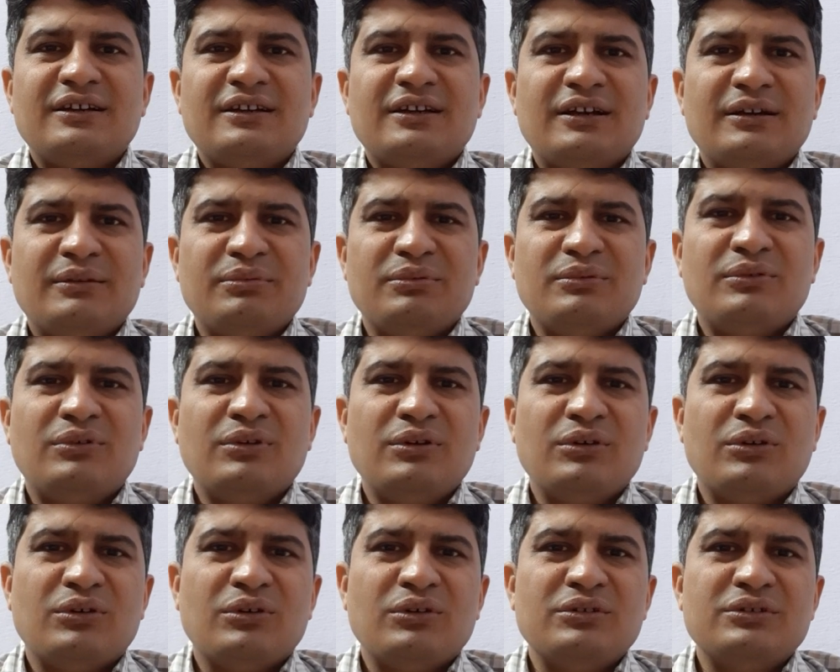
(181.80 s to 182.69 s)
if
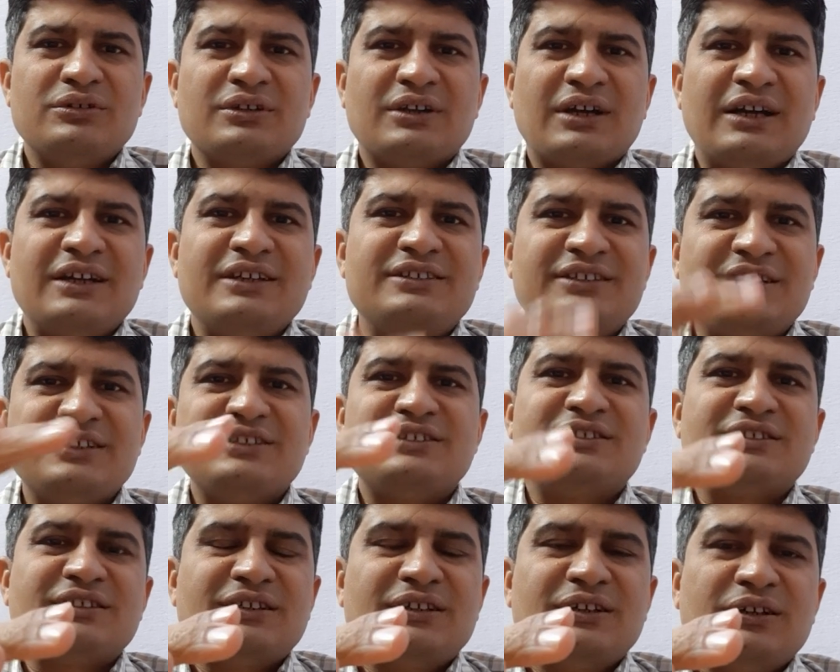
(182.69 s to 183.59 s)
glucose
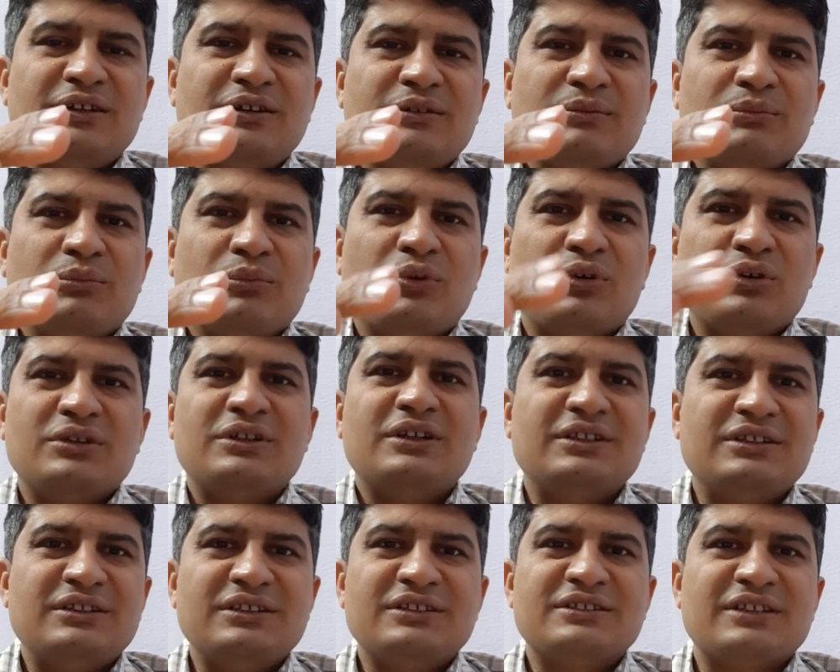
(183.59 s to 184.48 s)
rises more
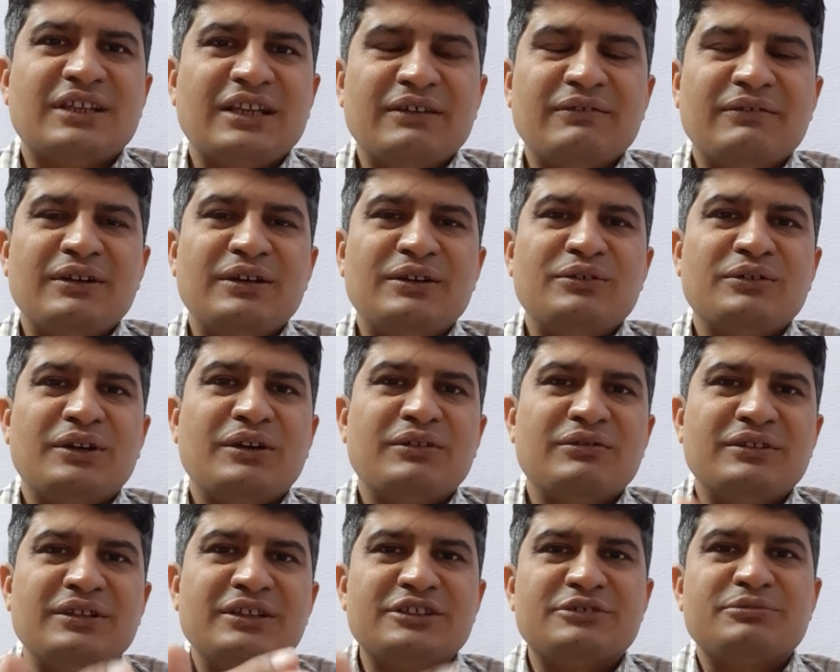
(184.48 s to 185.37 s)
than this level, you
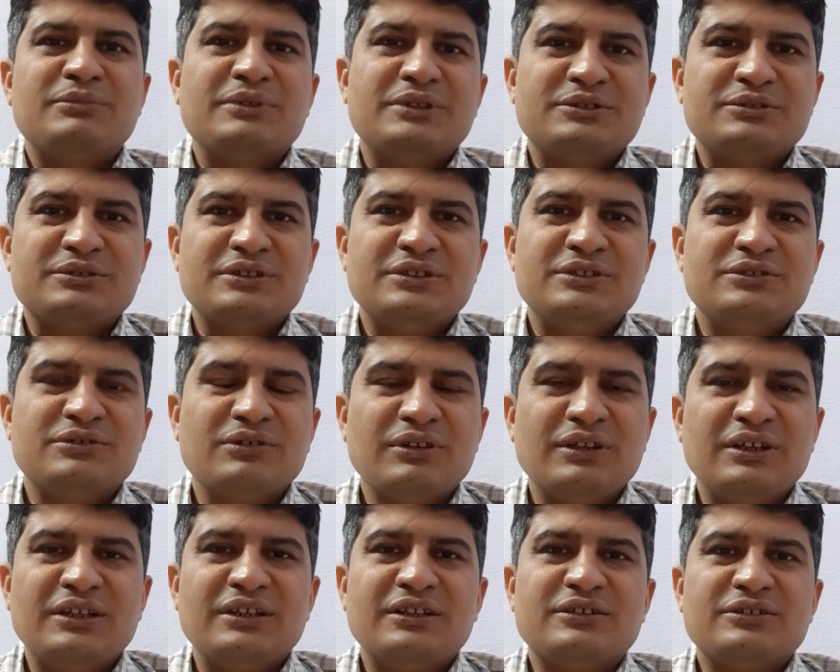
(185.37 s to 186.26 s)
give this much
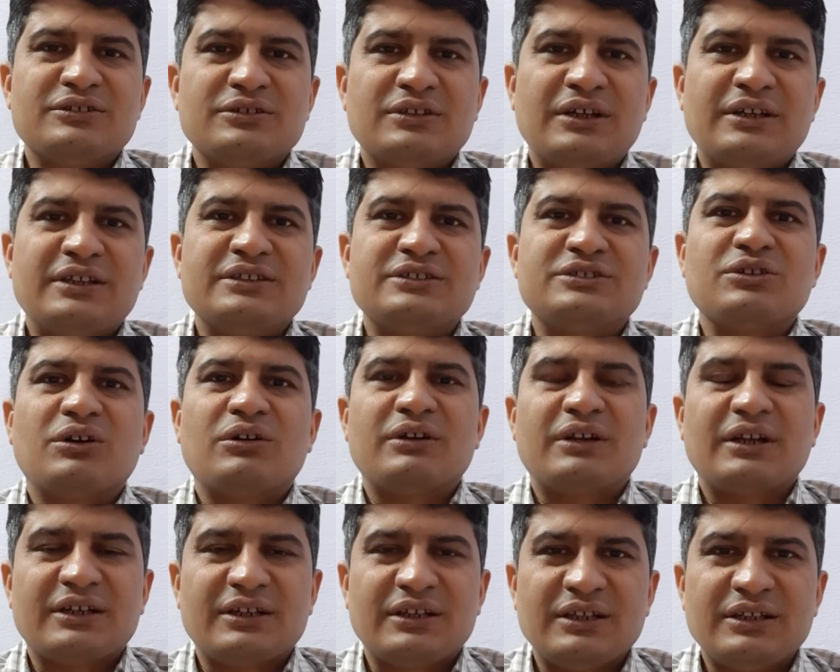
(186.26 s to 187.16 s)
insulin, that is short
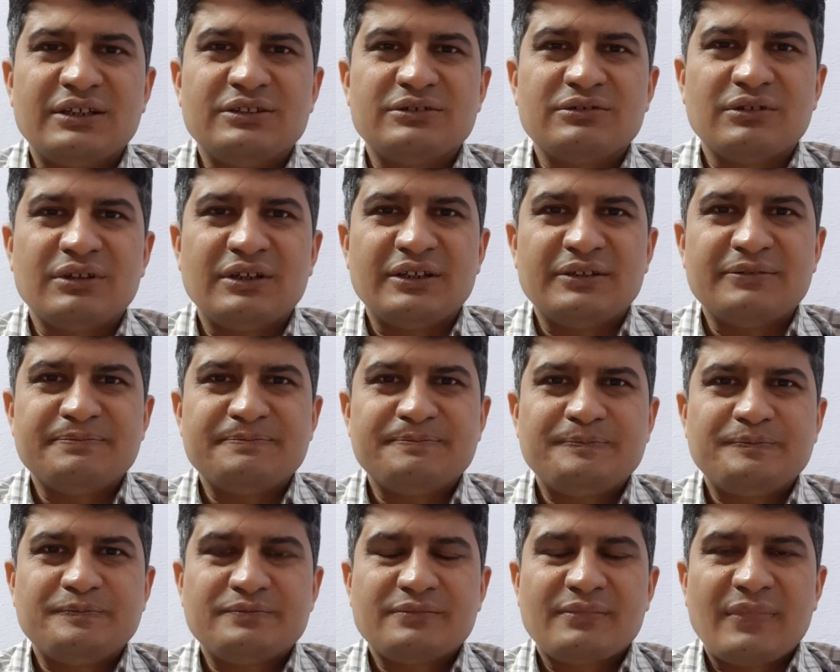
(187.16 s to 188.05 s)
acting insulin,
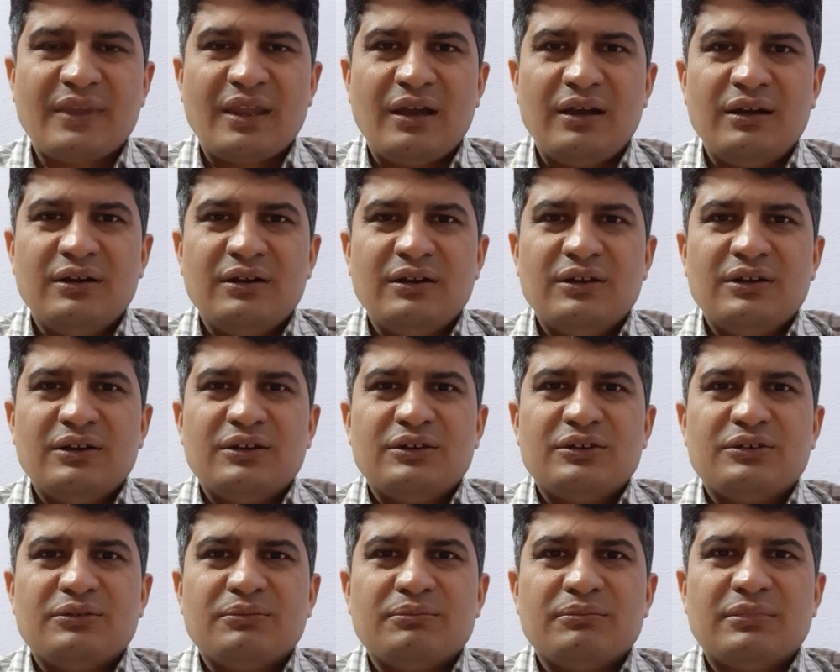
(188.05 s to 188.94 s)

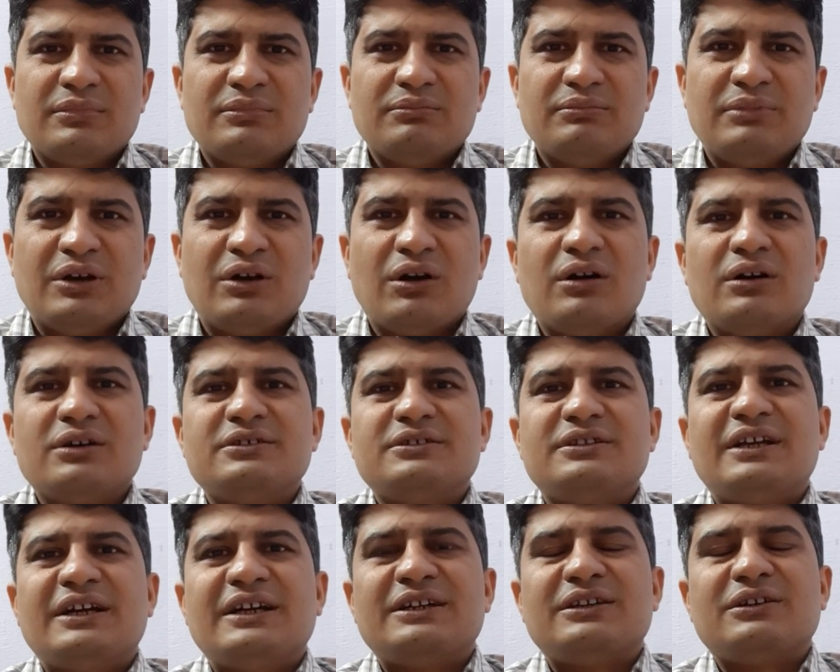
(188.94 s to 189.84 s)
because
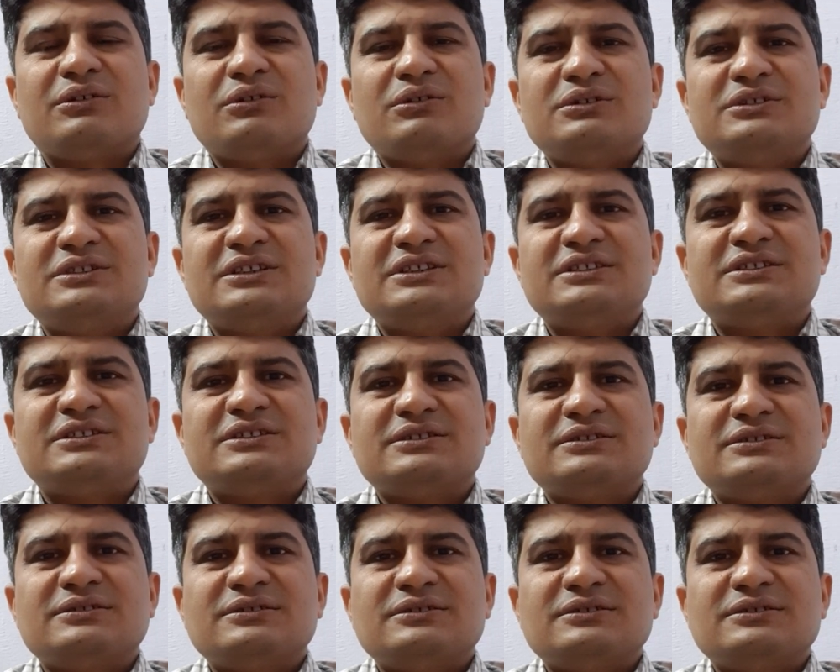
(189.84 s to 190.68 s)
that causes